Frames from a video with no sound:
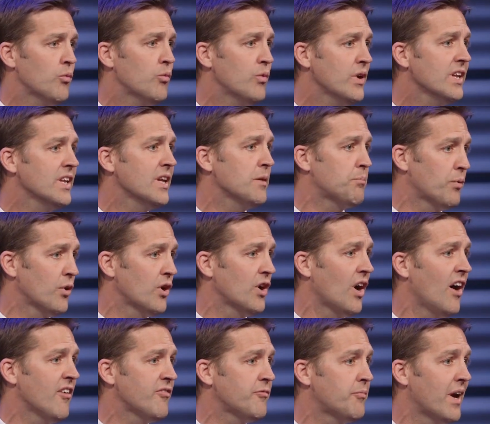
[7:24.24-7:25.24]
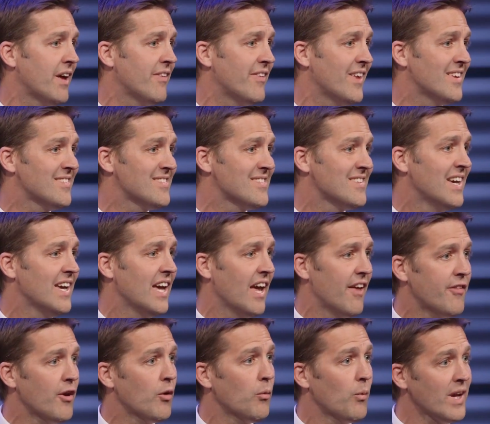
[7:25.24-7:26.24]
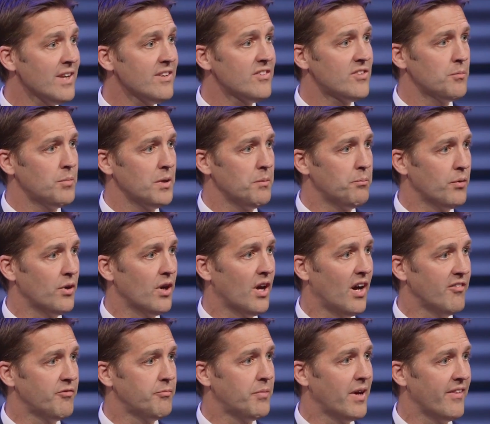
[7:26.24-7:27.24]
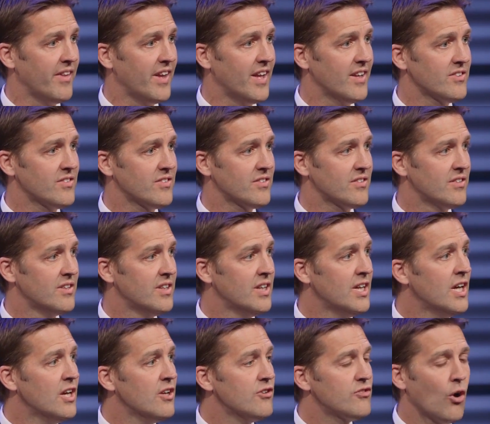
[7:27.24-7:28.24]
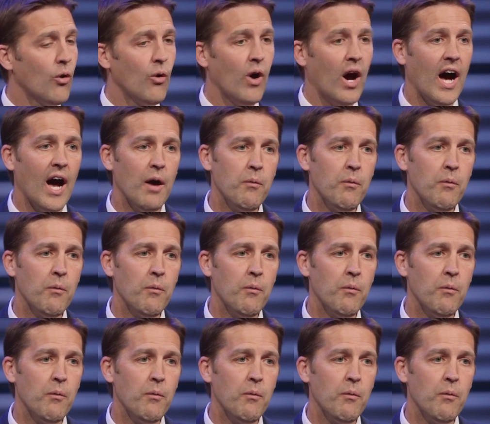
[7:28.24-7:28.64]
really put off by this, and they're right to be put off by this. So